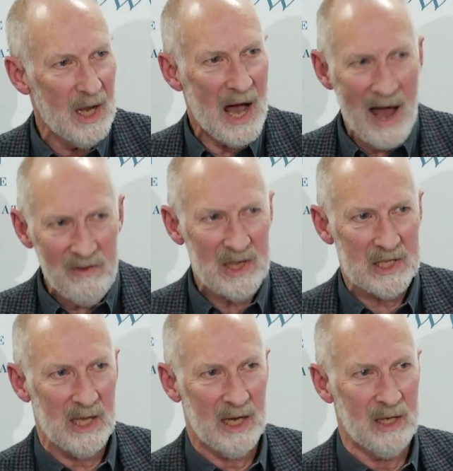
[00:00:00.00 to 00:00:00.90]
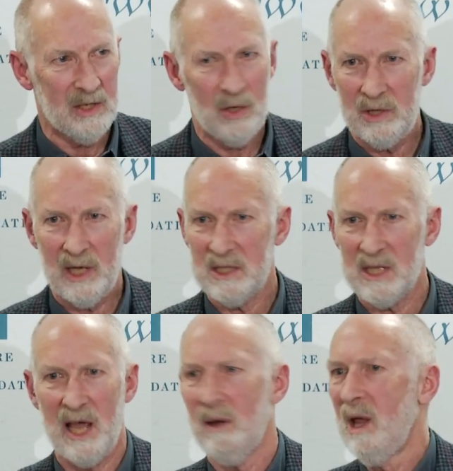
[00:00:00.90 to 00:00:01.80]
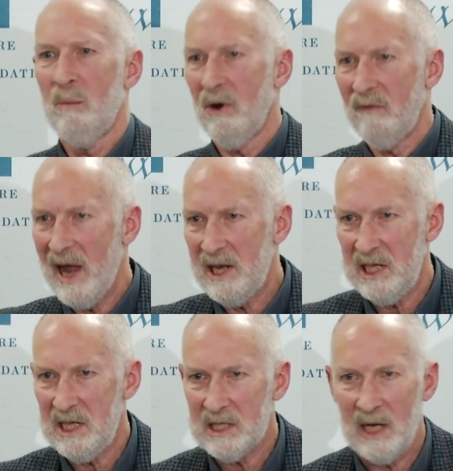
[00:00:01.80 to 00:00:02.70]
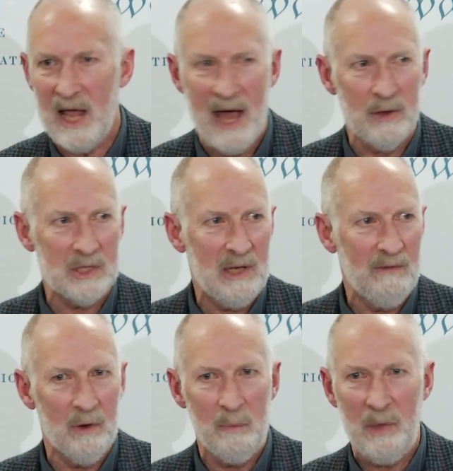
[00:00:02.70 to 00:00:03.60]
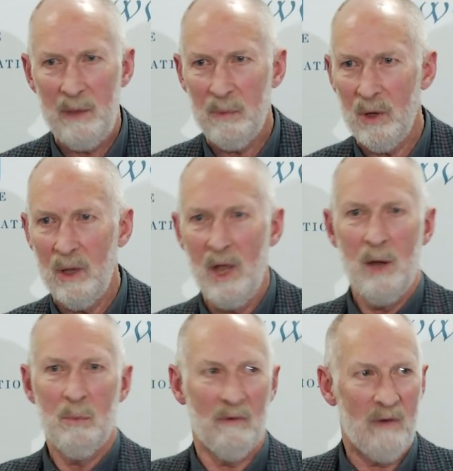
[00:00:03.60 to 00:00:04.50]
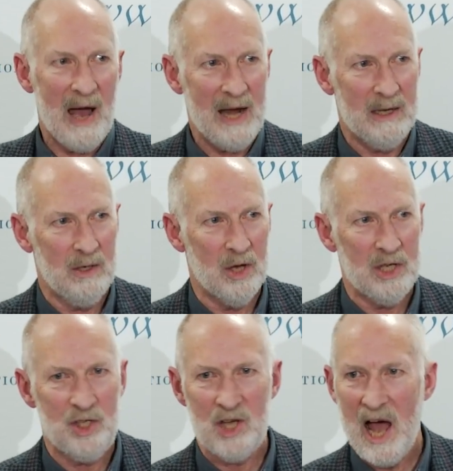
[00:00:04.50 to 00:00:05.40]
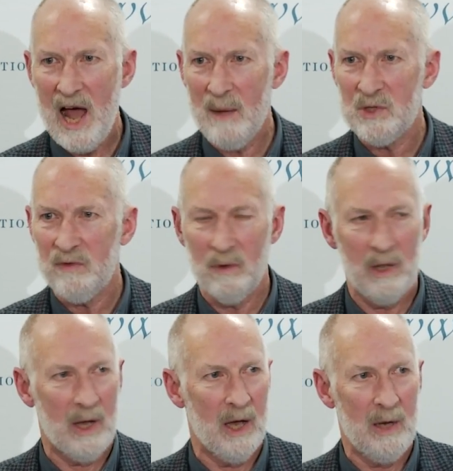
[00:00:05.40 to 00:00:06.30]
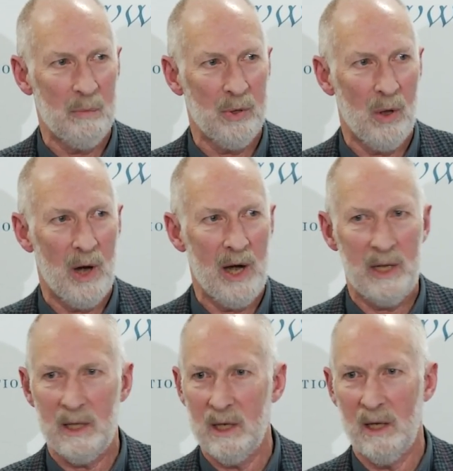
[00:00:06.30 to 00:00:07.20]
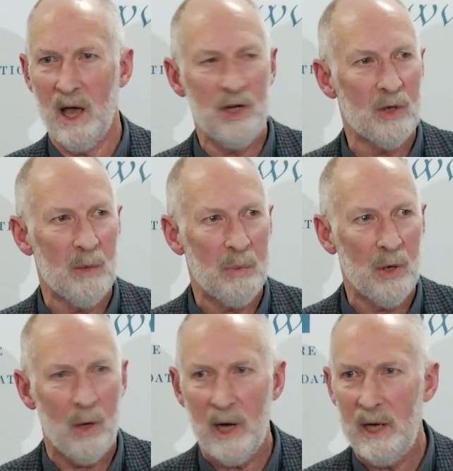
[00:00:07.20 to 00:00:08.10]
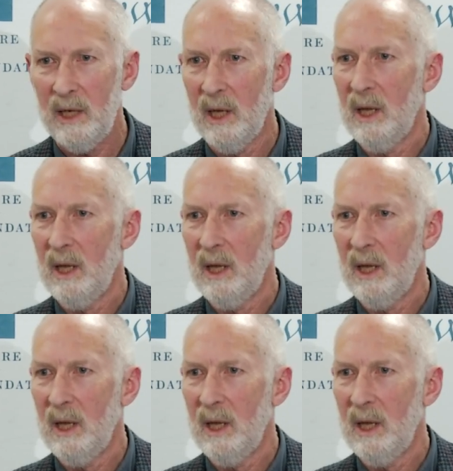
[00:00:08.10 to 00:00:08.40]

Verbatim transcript: obviously it can do things like provide decent housing for people, provide good jobs for the unemployed and the underemployed.